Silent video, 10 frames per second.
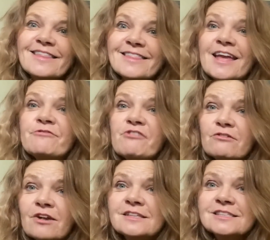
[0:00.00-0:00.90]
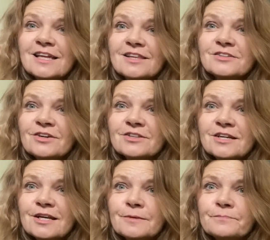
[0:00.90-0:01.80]
They fit right together, don't
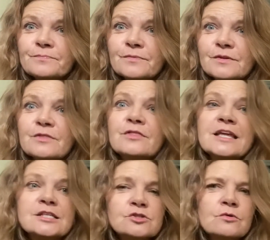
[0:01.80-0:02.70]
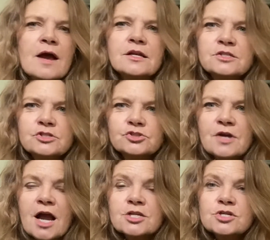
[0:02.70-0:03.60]
they? Things are around to
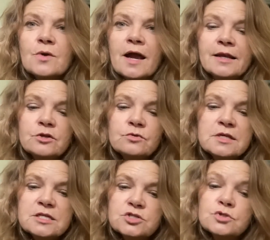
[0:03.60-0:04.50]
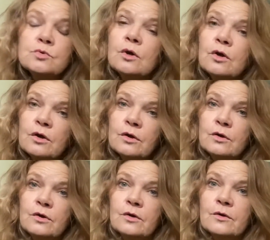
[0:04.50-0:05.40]
distract you, and you need to
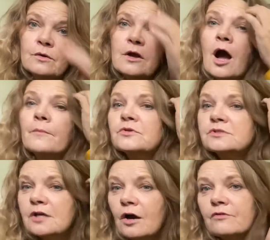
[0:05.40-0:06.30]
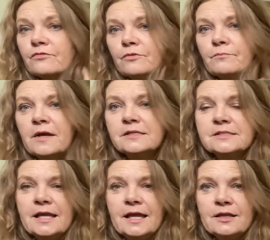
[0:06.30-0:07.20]
calm yourself,
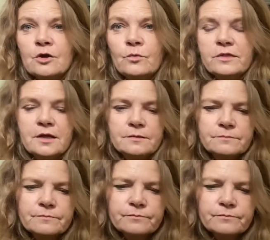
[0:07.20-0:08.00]
meditate, go within.